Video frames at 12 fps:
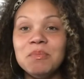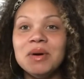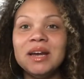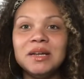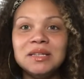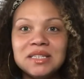but
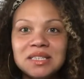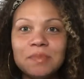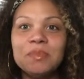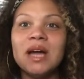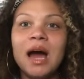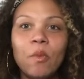it's
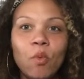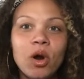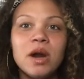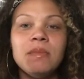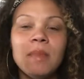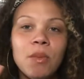simply, I
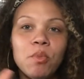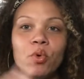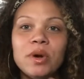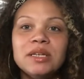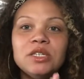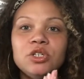wanted my
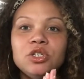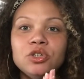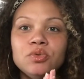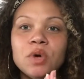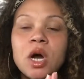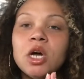boys
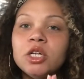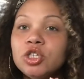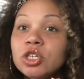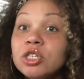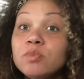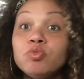to
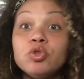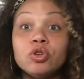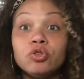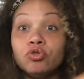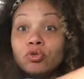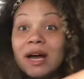just
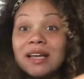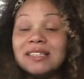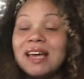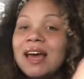progress.